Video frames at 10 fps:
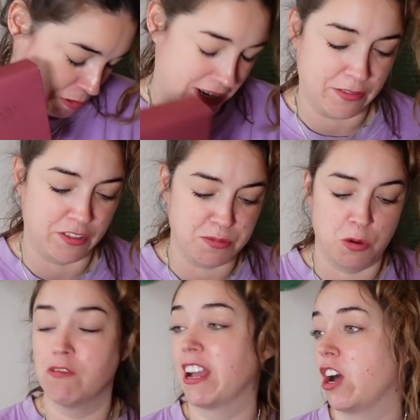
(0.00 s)
27 for the
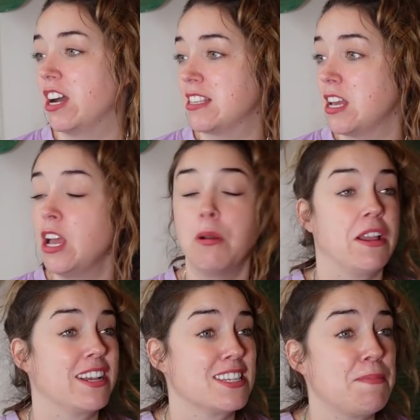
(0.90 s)
small. Right, guys.
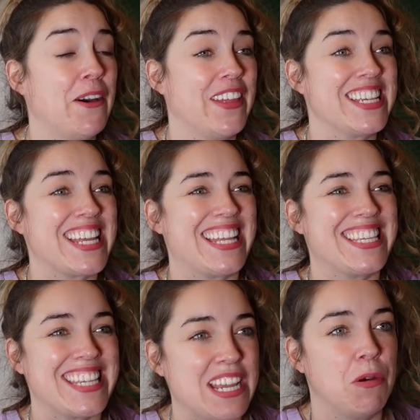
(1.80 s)
We can smell this and
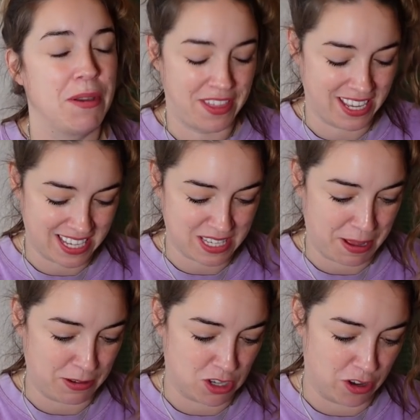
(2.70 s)
see what we think it
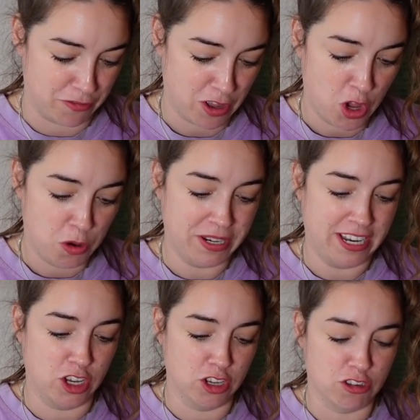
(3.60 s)
smells of. We
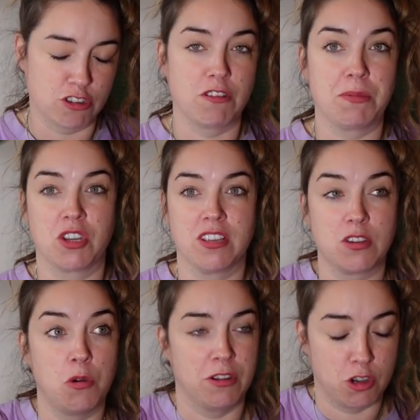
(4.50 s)
need good
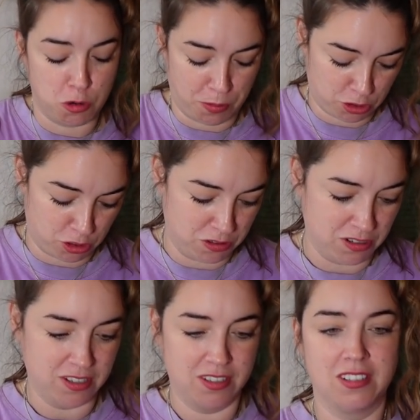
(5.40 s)
descriptions. Oh, a cool bottle.
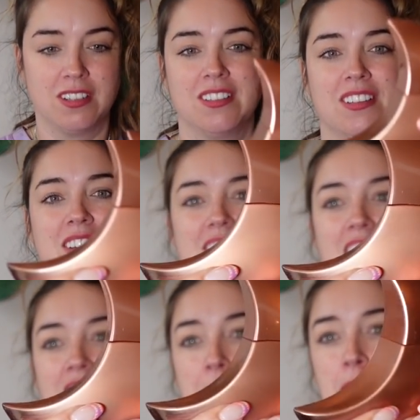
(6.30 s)
It's
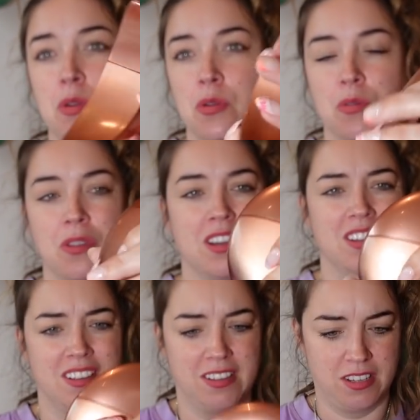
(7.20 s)
like the
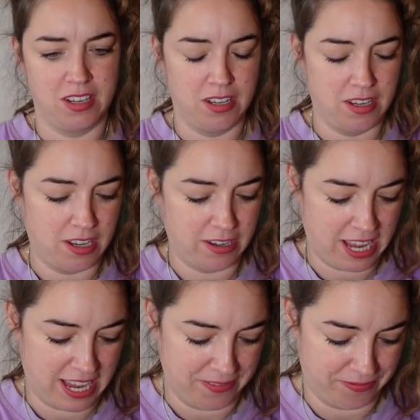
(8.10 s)
moon.
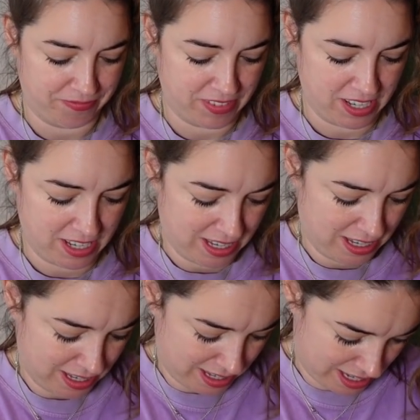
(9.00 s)
Okay,
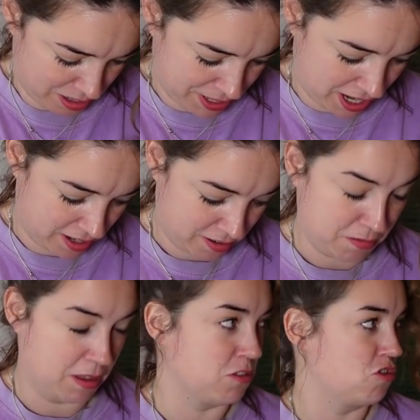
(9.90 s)
here we go.
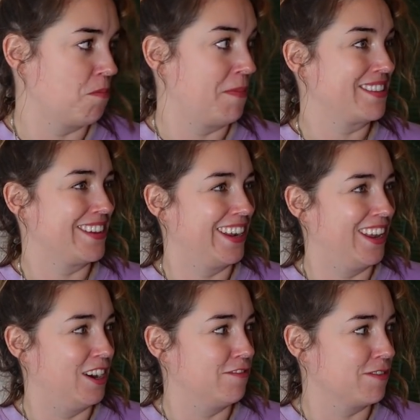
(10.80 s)
Oh, that was a dramatic
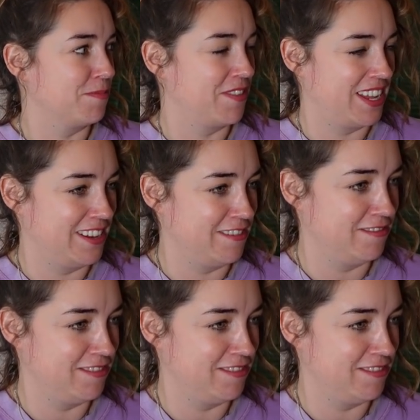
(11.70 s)
laugh from Theo.